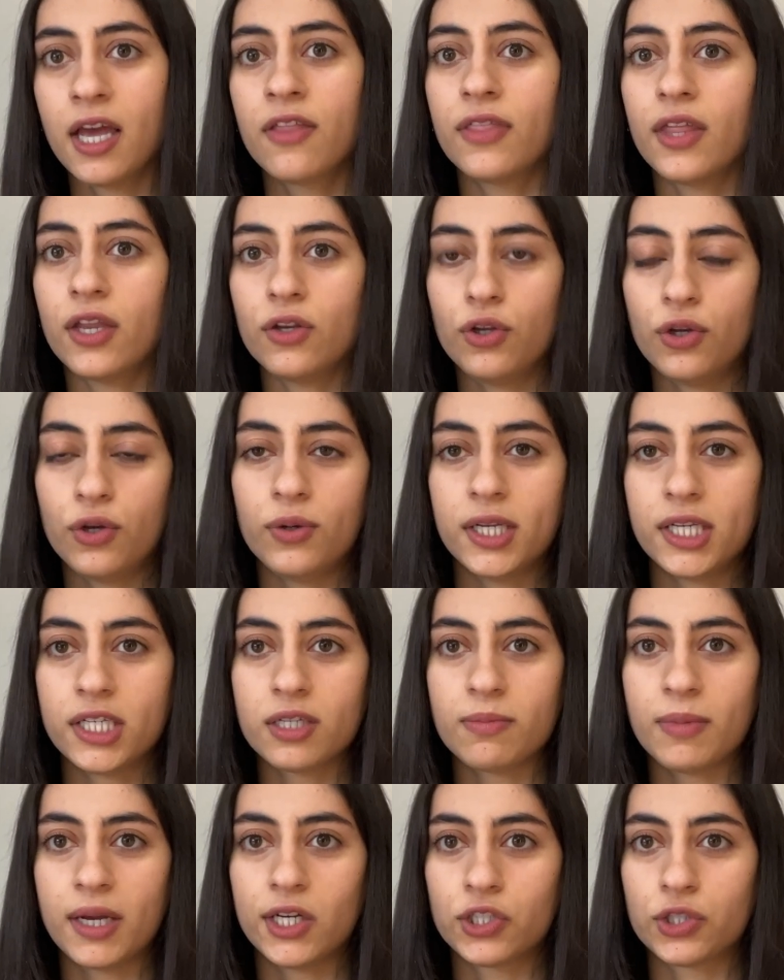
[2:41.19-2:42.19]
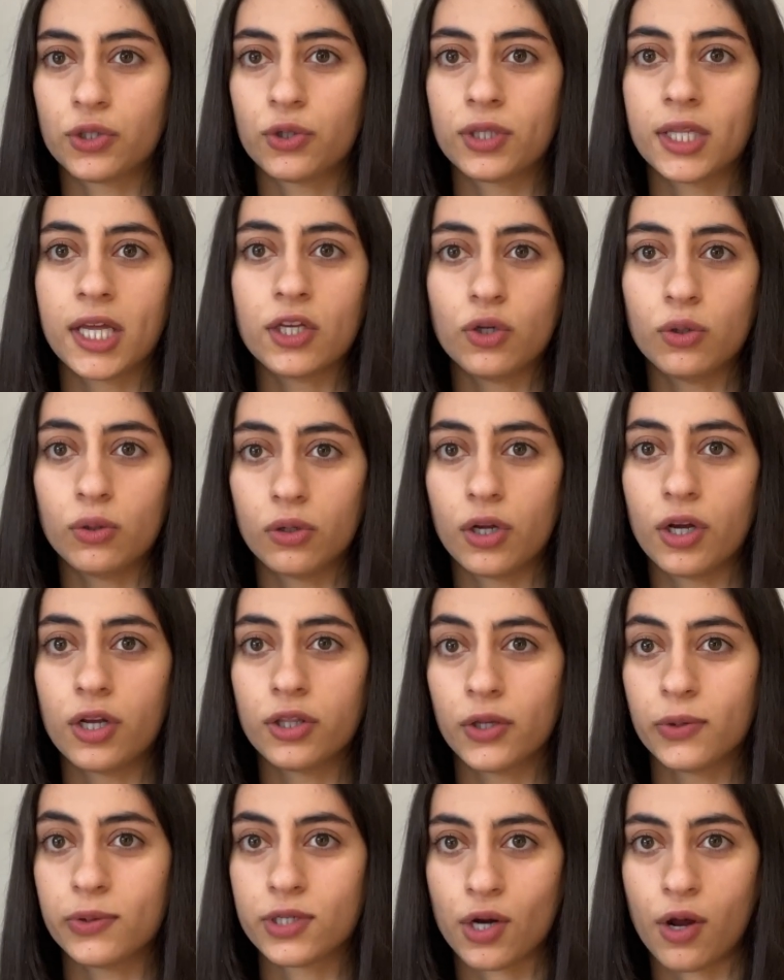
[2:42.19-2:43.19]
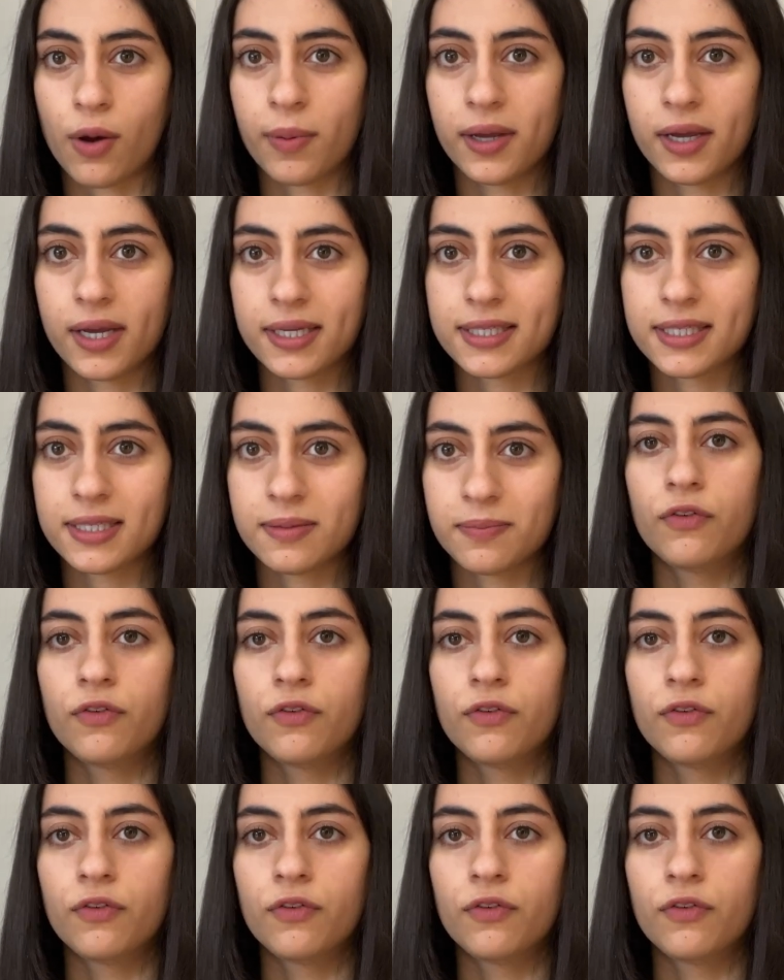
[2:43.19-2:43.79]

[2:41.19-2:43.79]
then you need to make sure that you learn those topics.